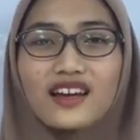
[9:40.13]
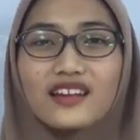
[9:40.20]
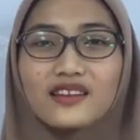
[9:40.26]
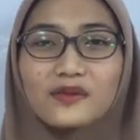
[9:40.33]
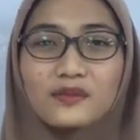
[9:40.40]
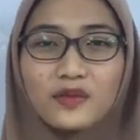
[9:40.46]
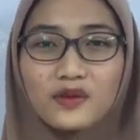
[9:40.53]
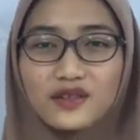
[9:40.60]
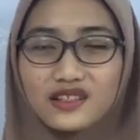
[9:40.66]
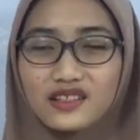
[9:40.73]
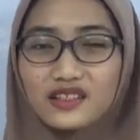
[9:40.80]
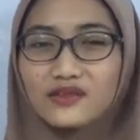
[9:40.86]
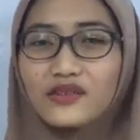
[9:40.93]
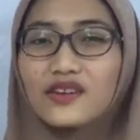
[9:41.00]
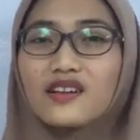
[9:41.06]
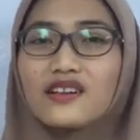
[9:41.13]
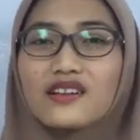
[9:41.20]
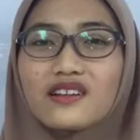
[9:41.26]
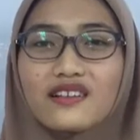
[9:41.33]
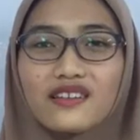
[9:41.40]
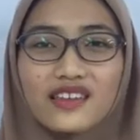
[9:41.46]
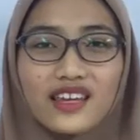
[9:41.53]
And the
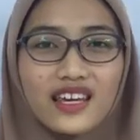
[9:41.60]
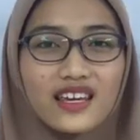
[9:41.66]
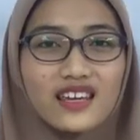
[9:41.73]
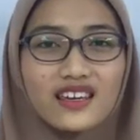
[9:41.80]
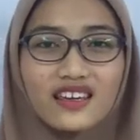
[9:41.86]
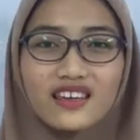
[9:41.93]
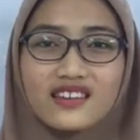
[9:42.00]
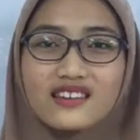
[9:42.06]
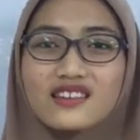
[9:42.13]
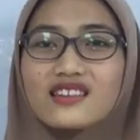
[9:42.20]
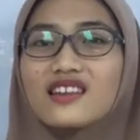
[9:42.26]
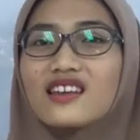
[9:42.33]
post-alveolar thing is,